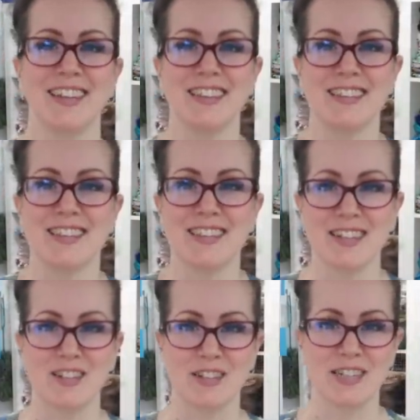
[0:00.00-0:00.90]
I think this is
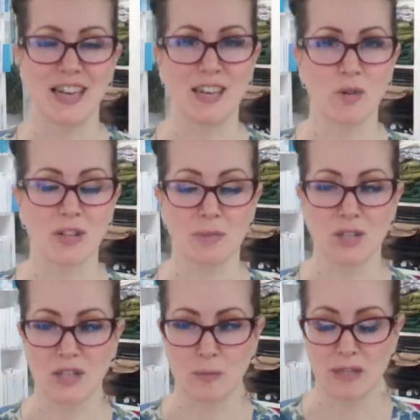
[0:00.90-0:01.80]
still to date one of the
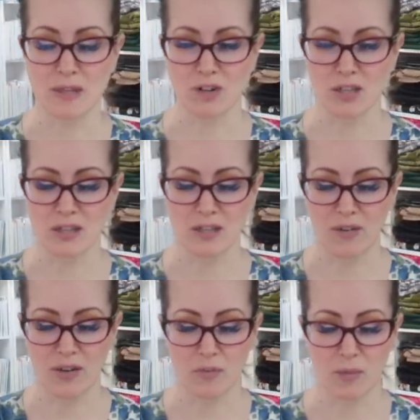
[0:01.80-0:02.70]
most expensive dresses I've
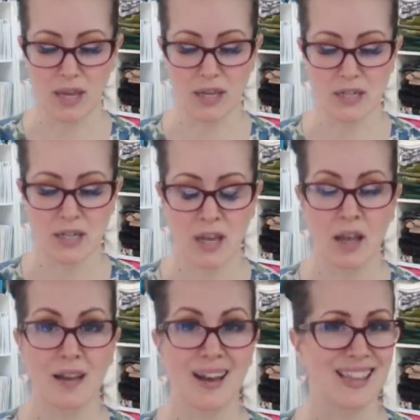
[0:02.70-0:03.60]
ever made.
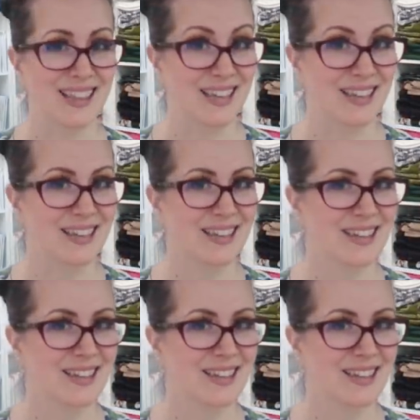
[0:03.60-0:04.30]
I think